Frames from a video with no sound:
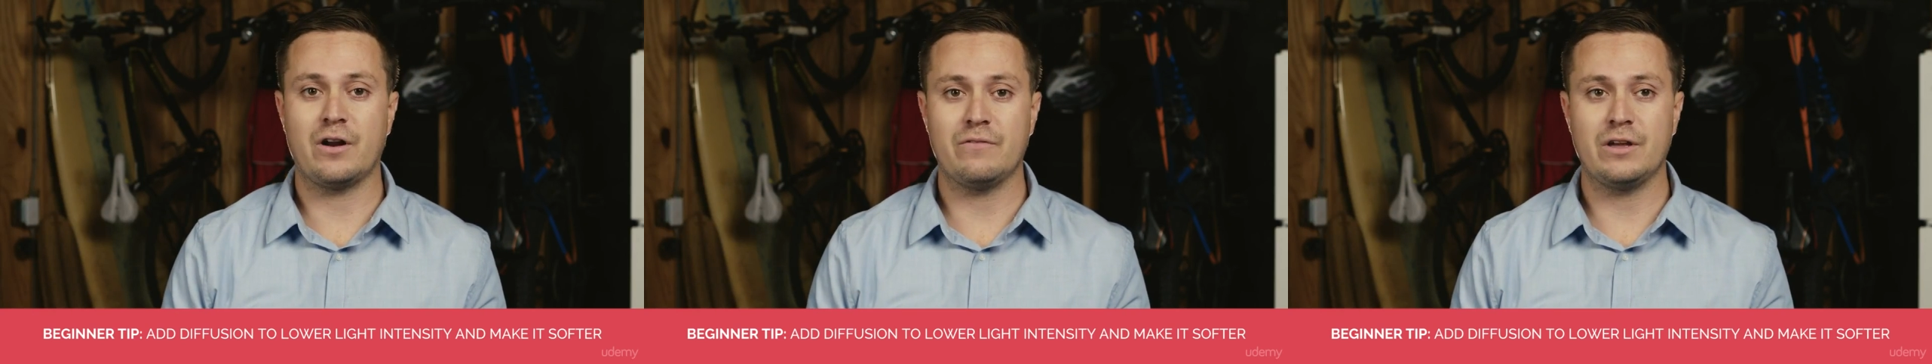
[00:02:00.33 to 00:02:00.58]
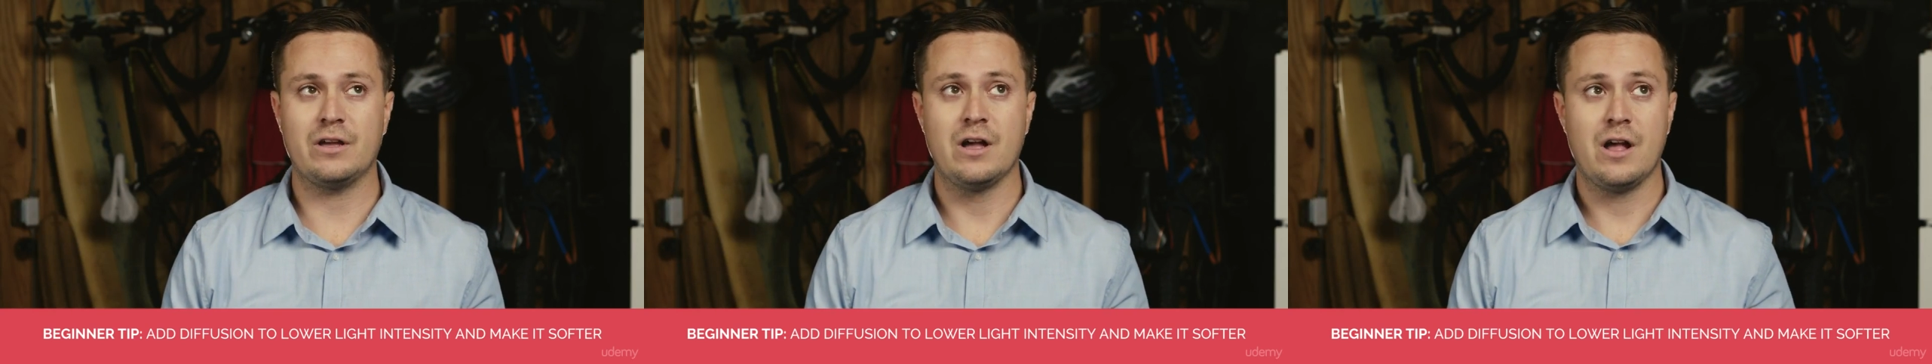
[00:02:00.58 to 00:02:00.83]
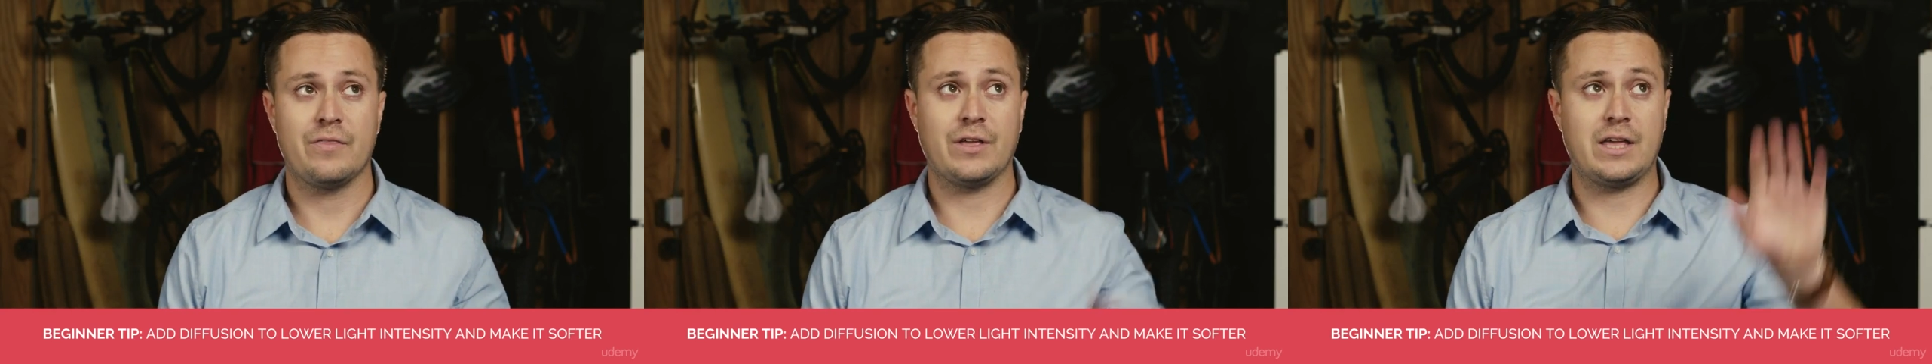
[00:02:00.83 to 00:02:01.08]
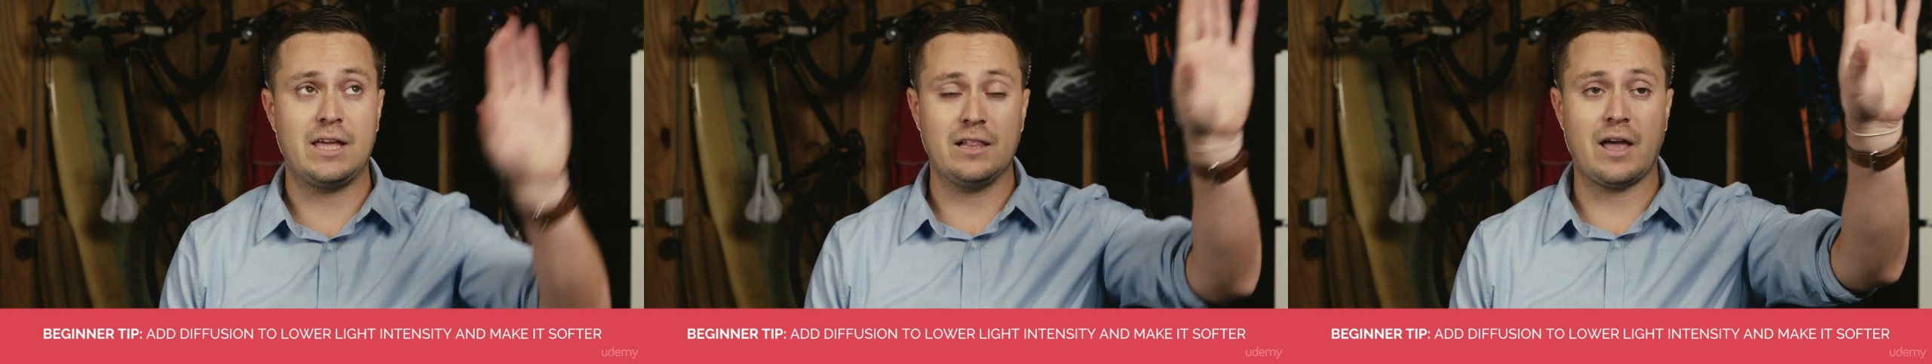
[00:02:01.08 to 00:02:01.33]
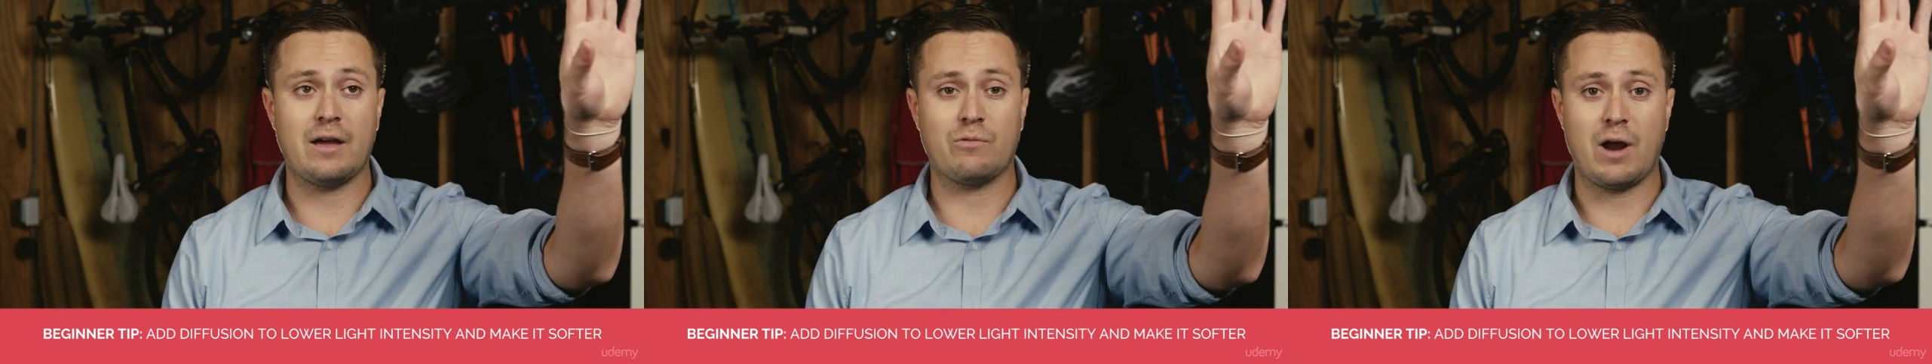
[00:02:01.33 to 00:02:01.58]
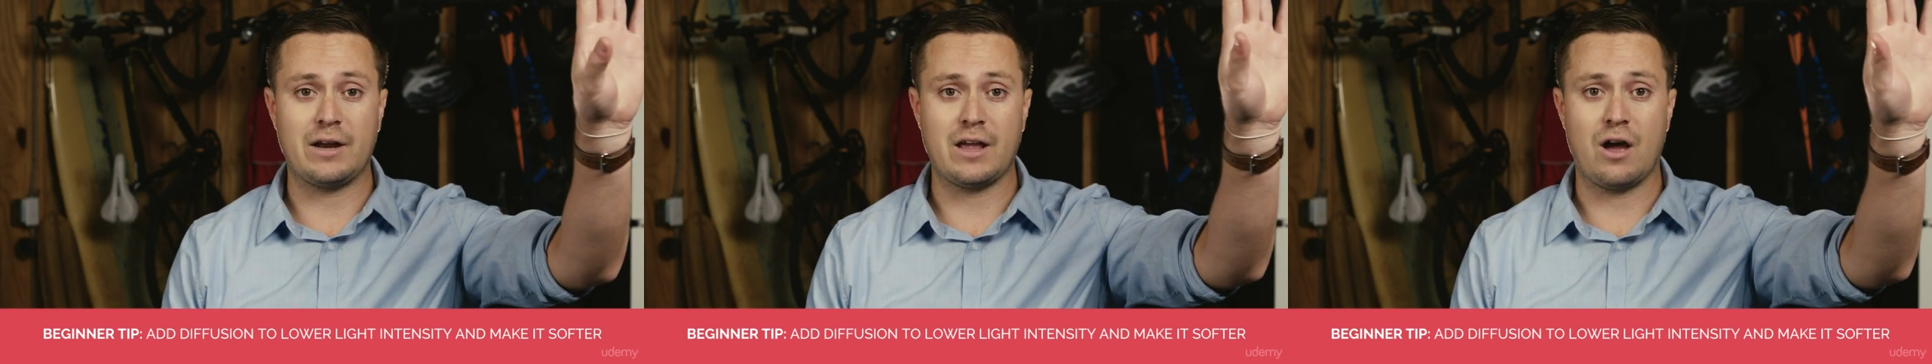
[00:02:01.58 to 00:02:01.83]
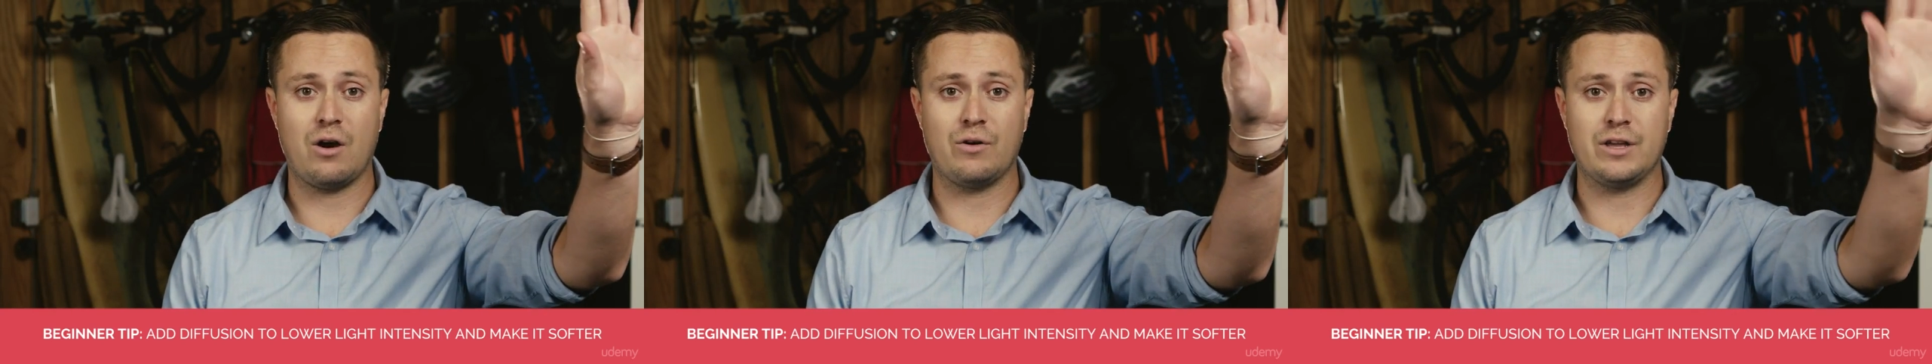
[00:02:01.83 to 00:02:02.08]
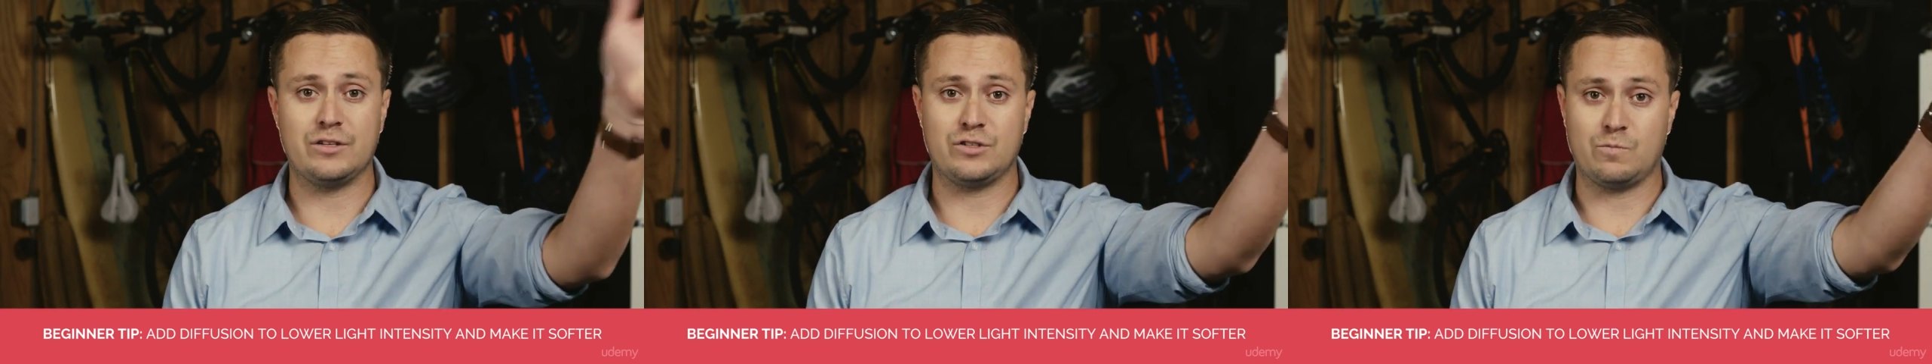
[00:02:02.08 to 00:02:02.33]
of it. The key light right now
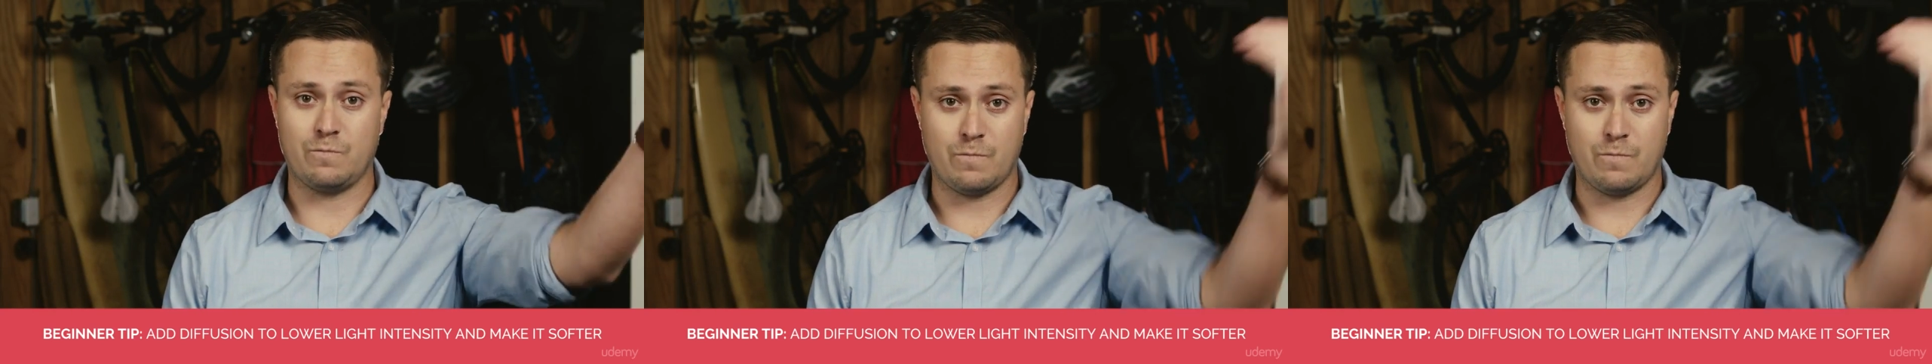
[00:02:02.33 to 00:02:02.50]
is